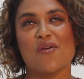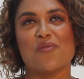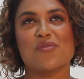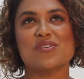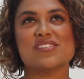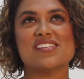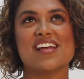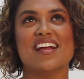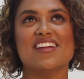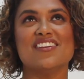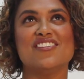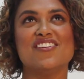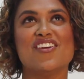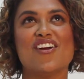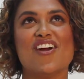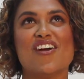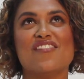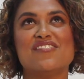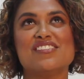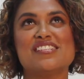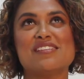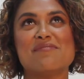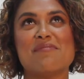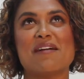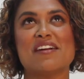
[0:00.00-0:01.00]
Was I
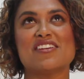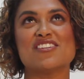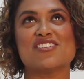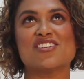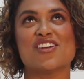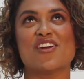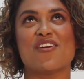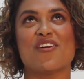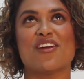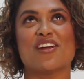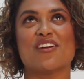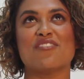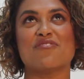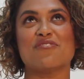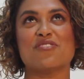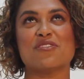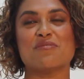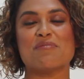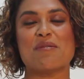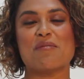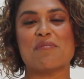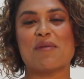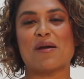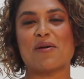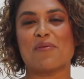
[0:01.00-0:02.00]
nervous about sharing a
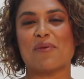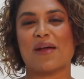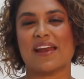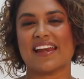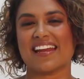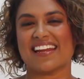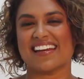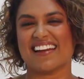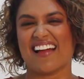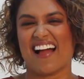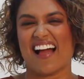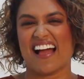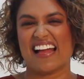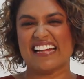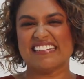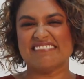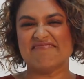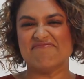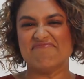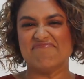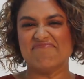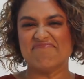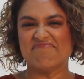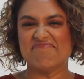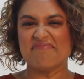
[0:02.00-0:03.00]
room on my wedding
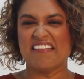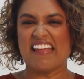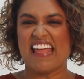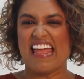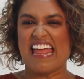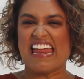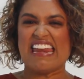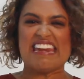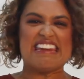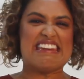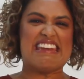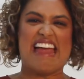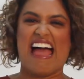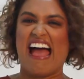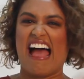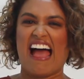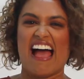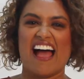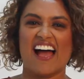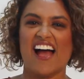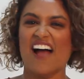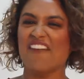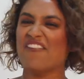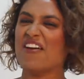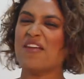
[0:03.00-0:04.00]
night? Nah,
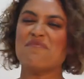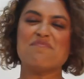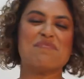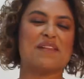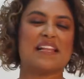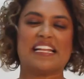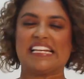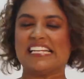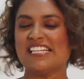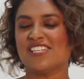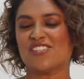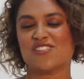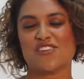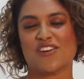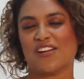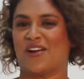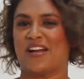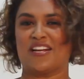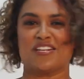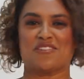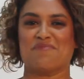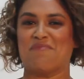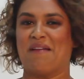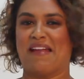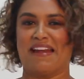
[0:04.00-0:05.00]
I've had plenty of
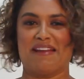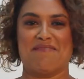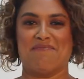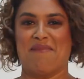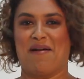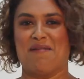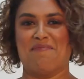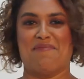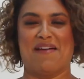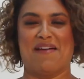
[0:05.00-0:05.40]
strange men in my